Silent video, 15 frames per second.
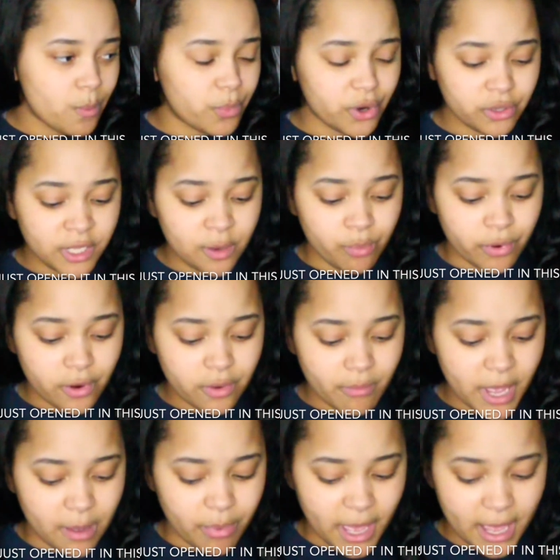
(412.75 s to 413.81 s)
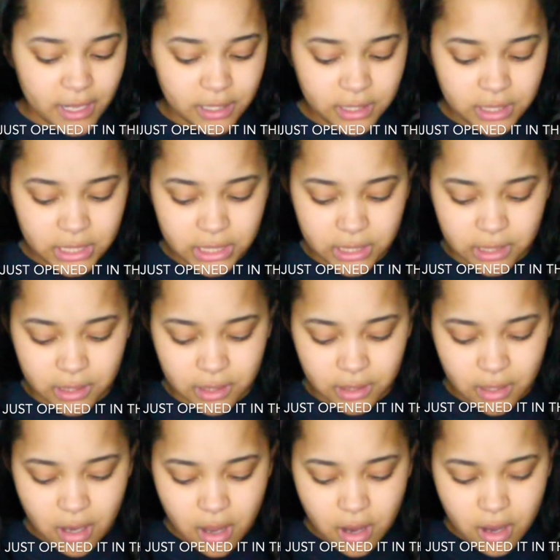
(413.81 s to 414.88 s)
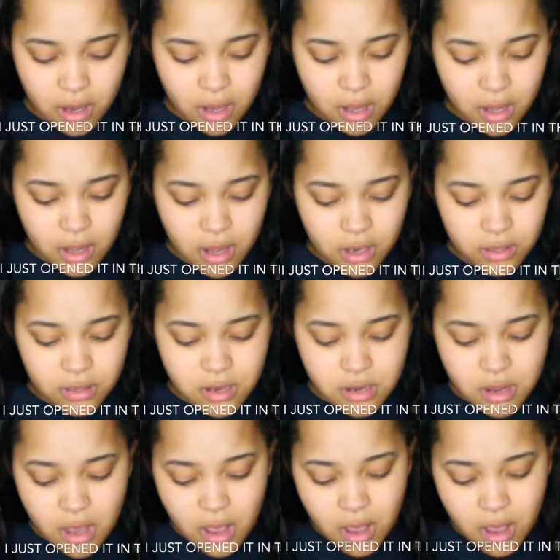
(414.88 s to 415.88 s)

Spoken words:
bro, they broke my palette. No!